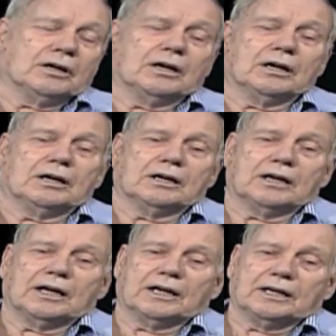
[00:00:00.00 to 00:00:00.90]
Uh,
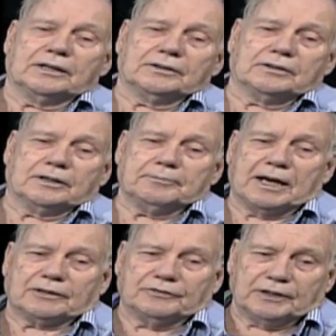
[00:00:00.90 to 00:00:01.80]
and
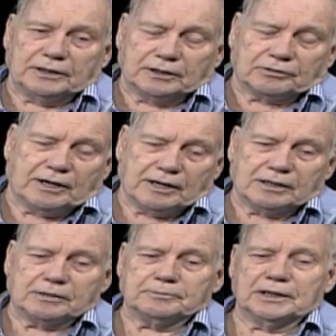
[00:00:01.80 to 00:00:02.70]
MACV
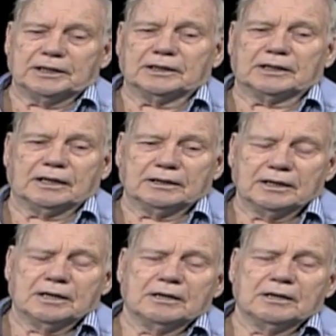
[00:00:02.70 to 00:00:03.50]
accredited me, and I,